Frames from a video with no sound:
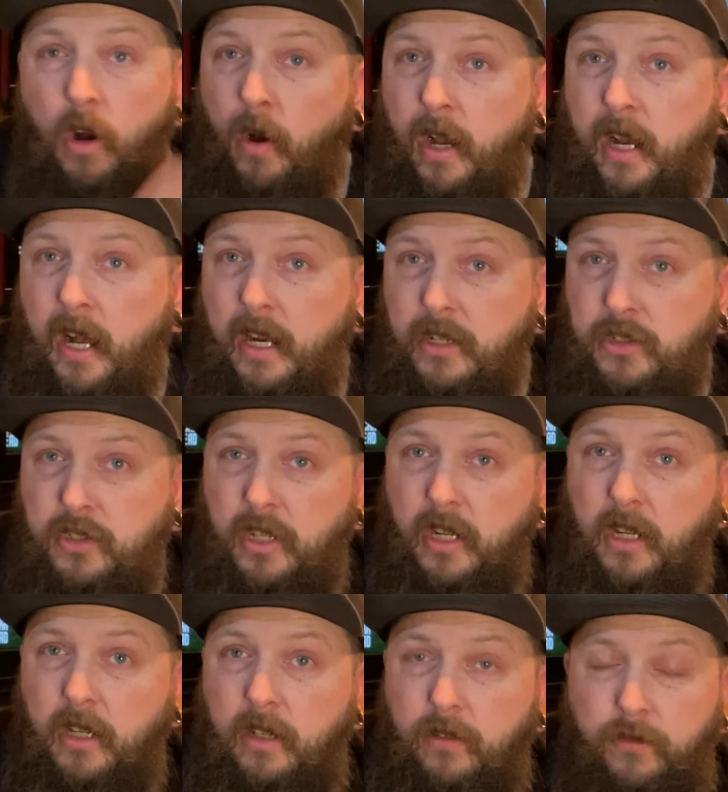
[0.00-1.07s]
Oh, I got a
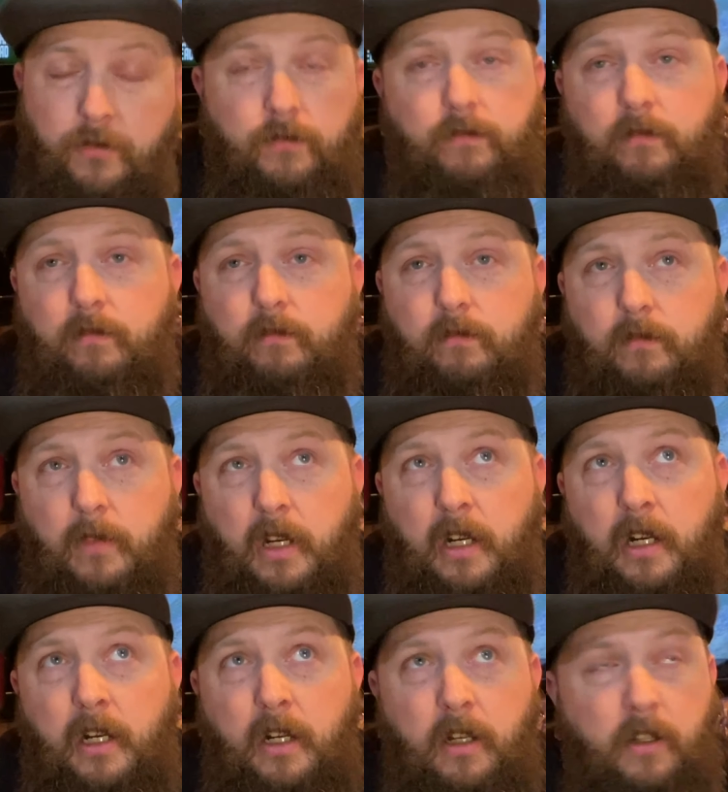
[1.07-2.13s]
Sena,
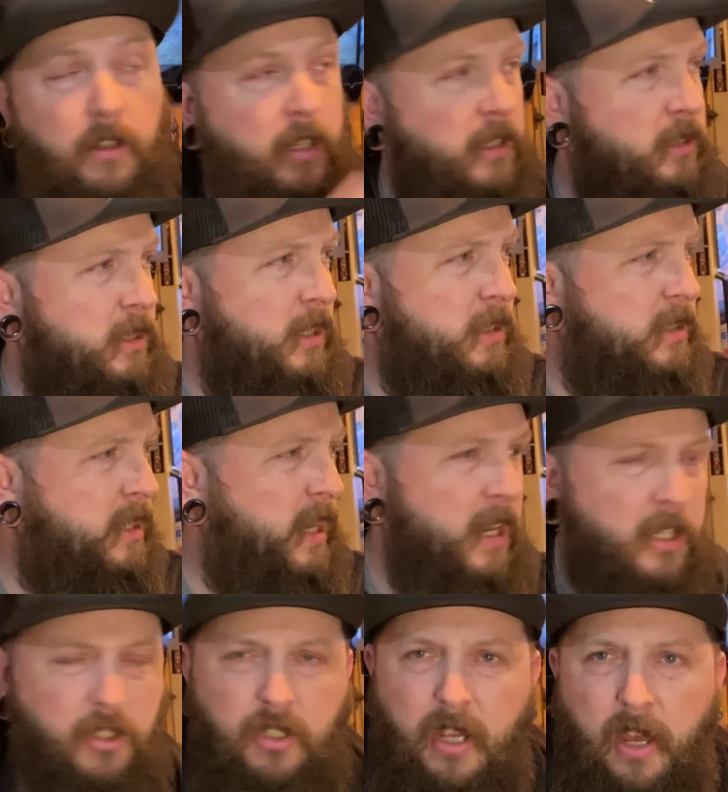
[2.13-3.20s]
uh, let's see, it's the
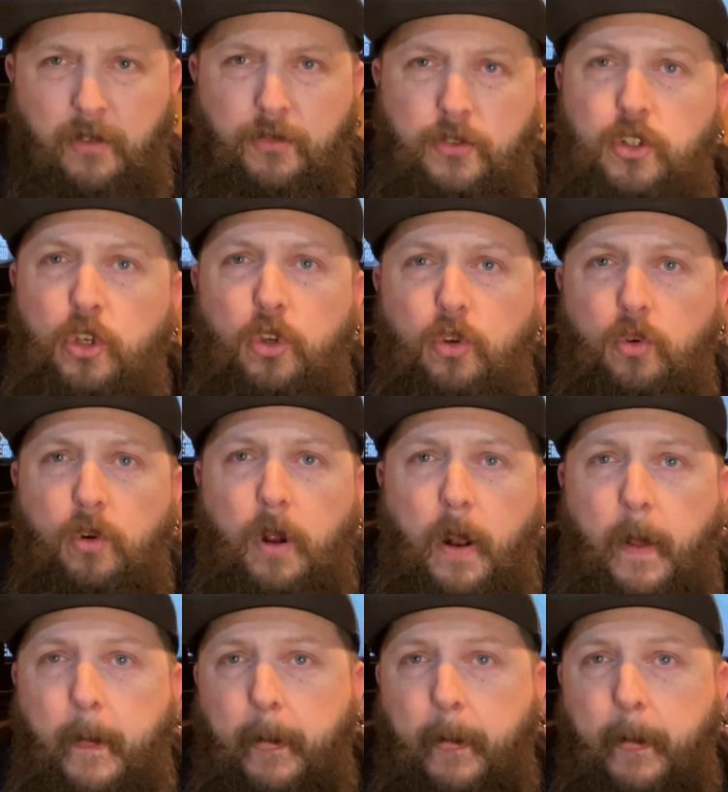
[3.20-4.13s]
SF2,